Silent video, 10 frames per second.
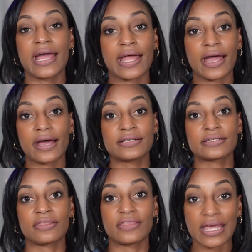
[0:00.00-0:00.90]
and and
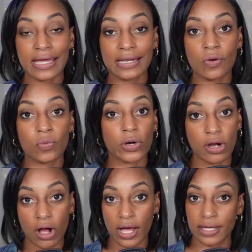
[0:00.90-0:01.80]
then work
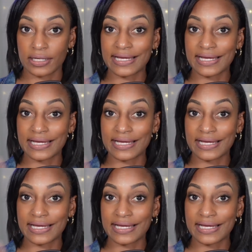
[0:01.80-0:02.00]
on